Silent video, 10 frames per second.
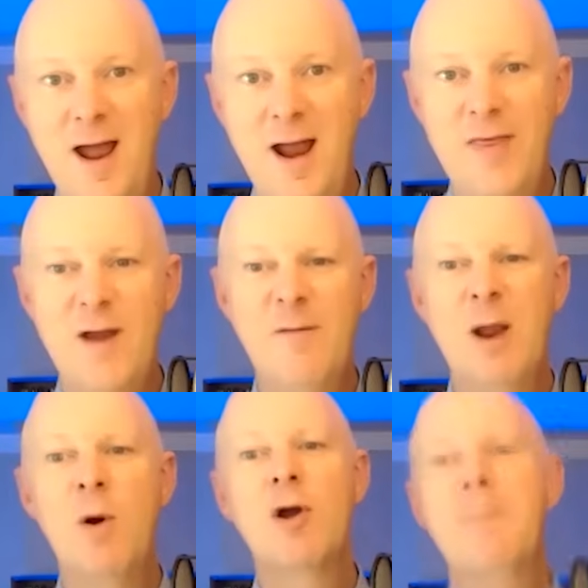Hey there,
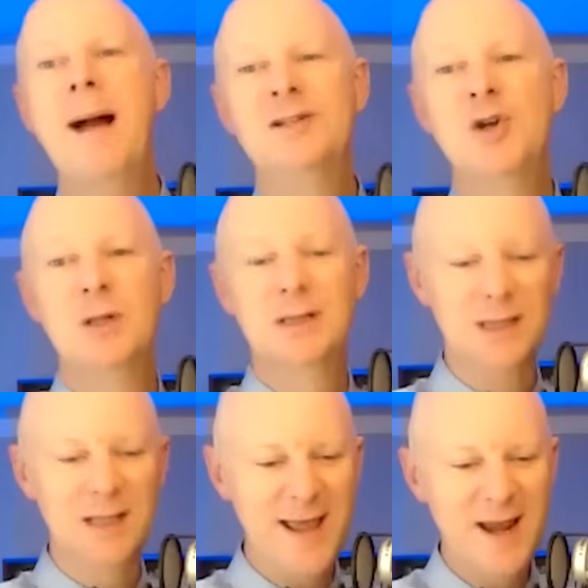everybody. Welcome back to
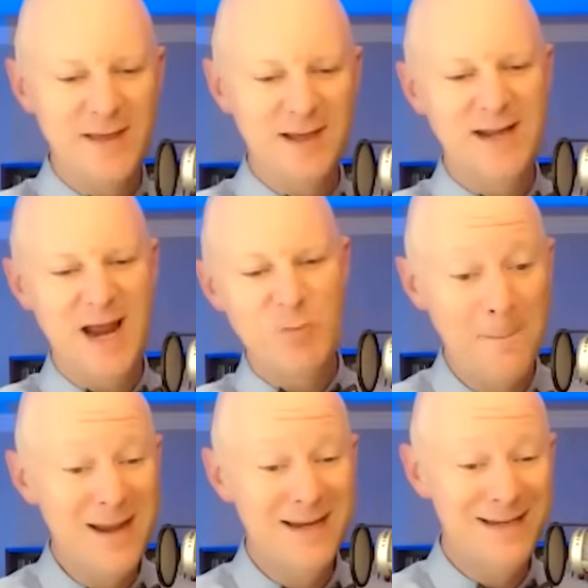Lead the Team.
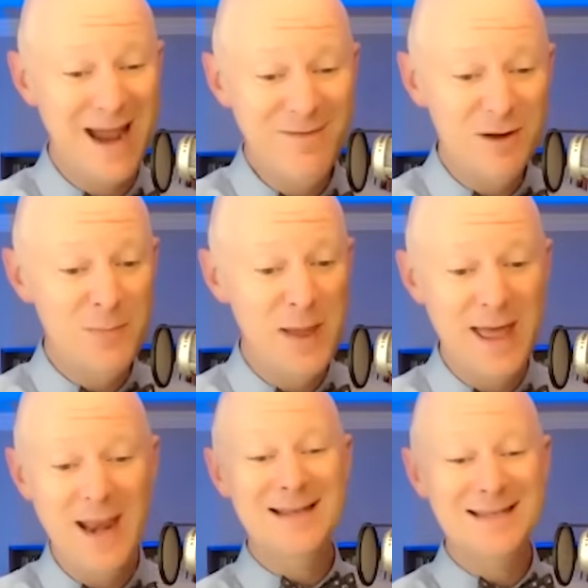Meet David
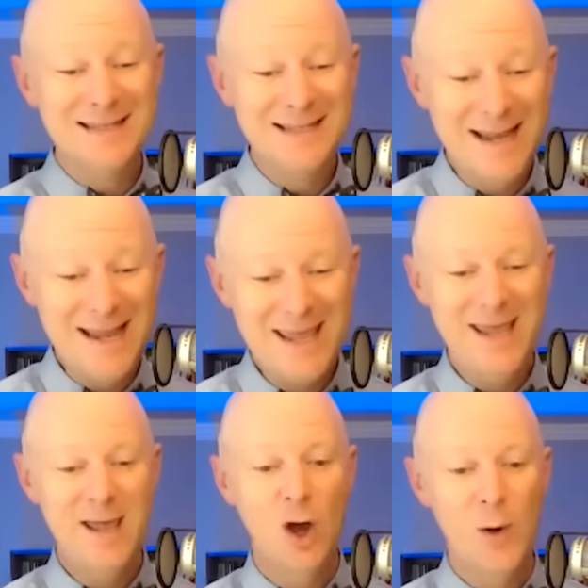Pinn,
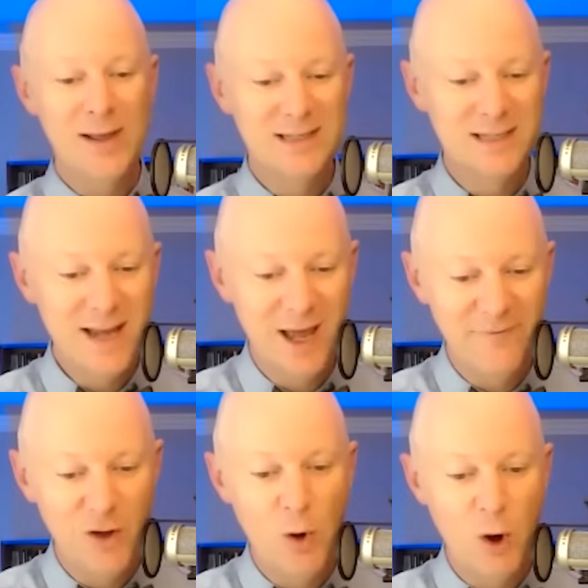CEO and
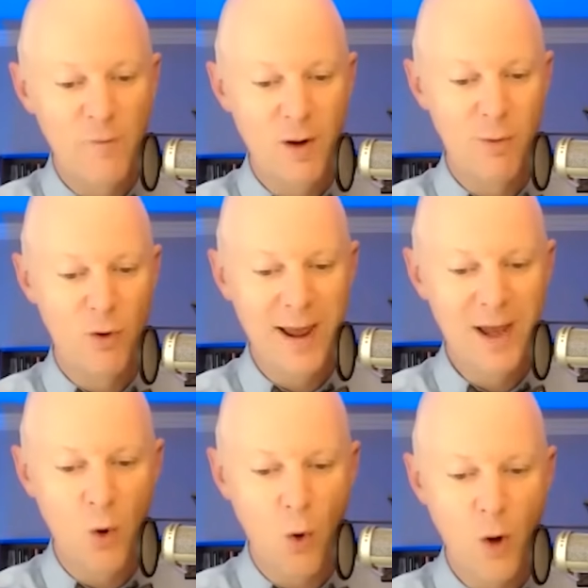CFO over
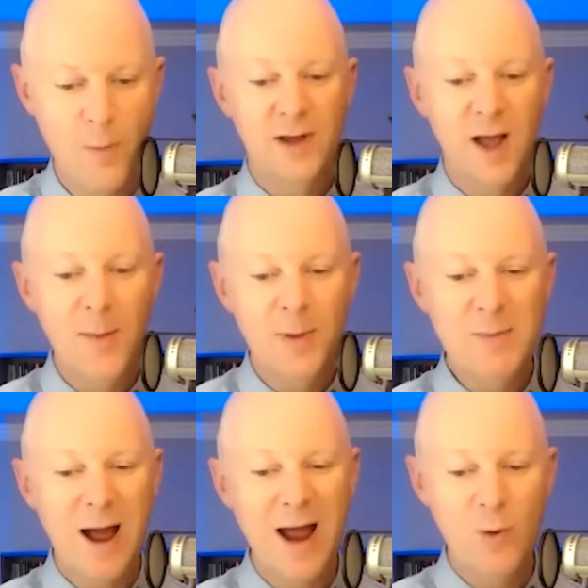at Corp, the company
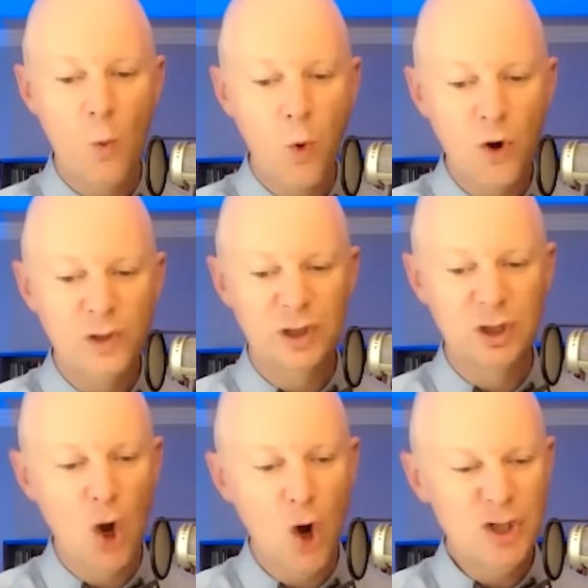behind the world's
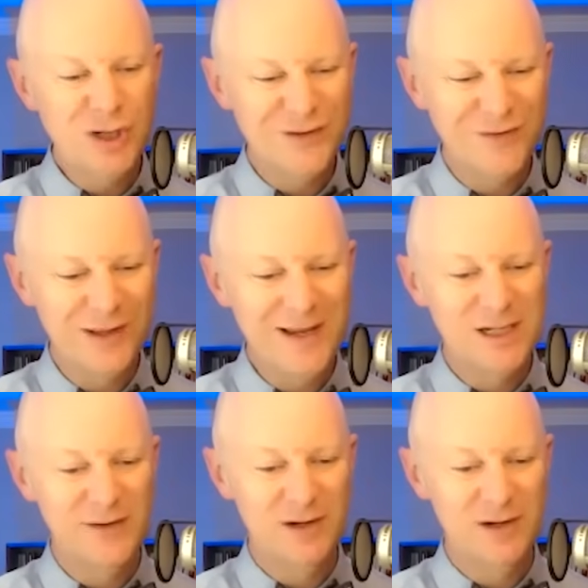largest fleet of